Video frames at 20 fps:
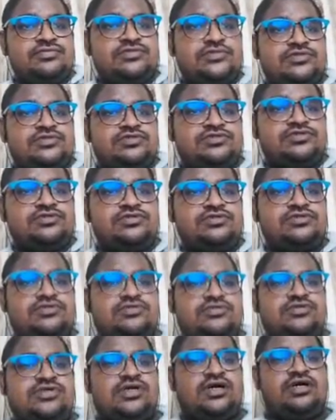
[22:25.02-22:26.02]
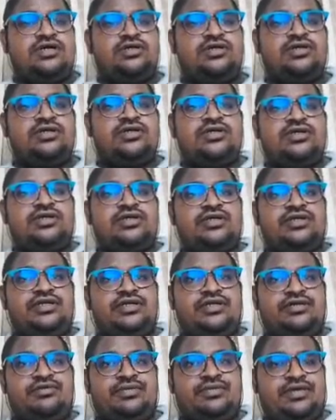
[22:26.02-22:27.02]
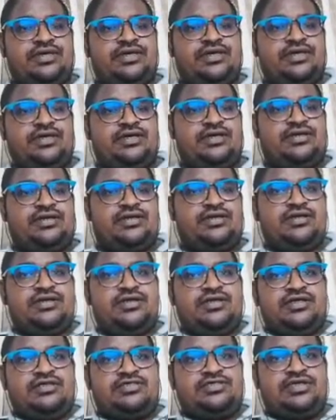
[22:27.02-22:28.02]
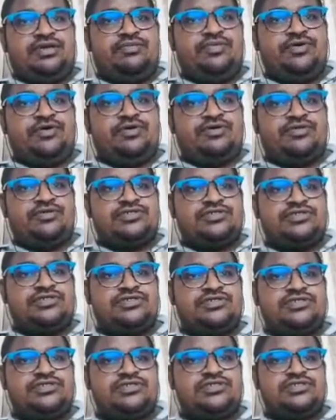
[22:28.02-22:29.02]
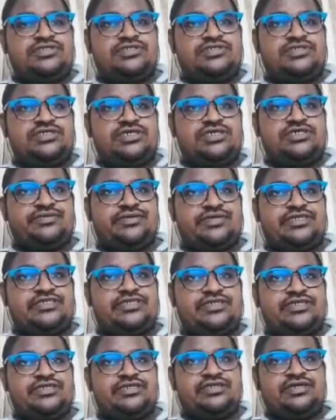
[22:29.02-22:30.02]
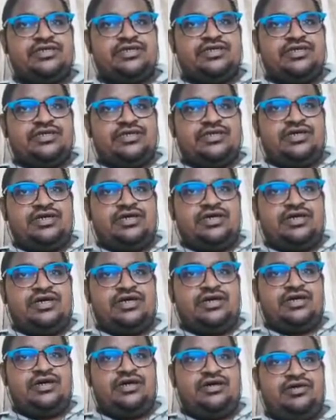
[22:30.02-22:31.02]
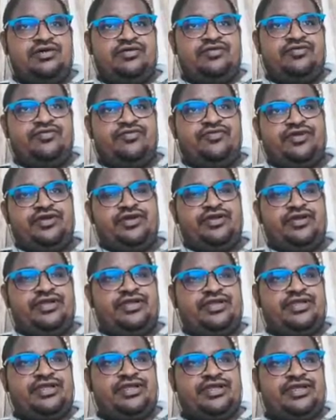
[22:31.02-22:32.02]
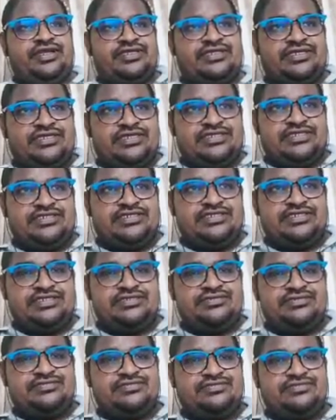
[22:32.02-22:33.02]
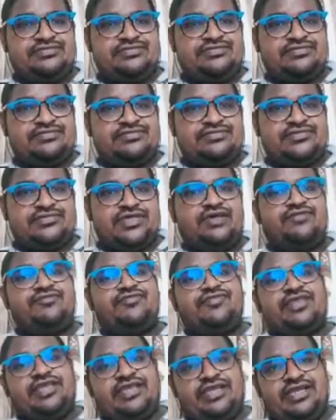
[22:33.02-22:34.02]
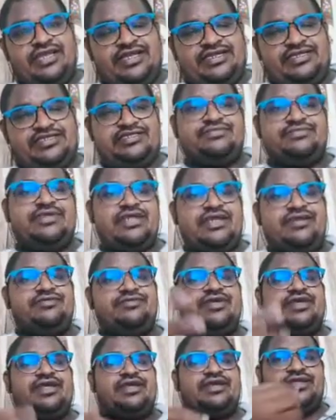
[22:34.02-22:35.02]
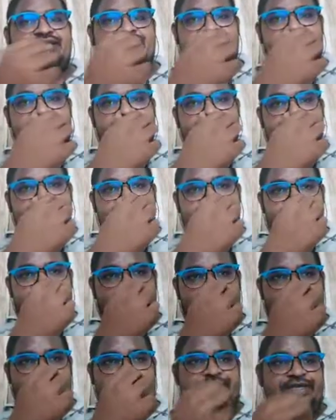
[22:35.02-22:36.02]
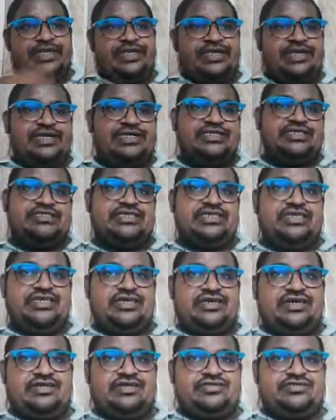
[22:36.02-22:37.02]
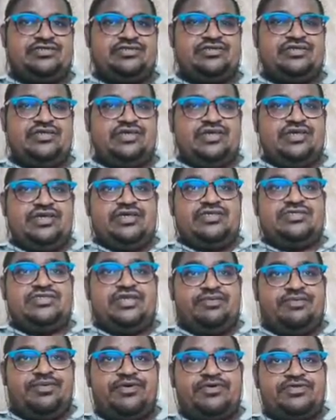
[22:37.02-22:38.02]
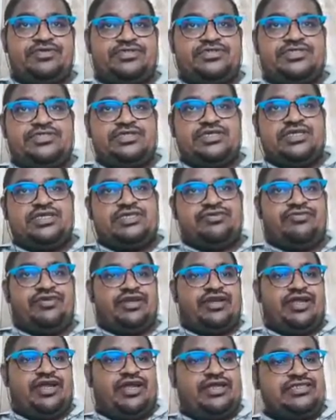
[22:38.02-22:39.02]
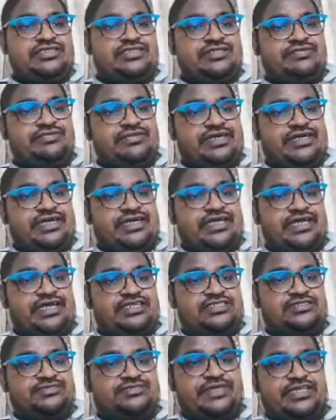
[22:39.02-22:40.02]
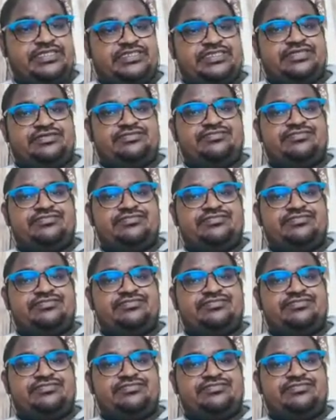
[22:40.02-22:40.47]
2 ln D by R. Suppose this is the expression for inductance of A line. Similarly, we can derive for B and C also. Suppose for unsymmetrical spacing,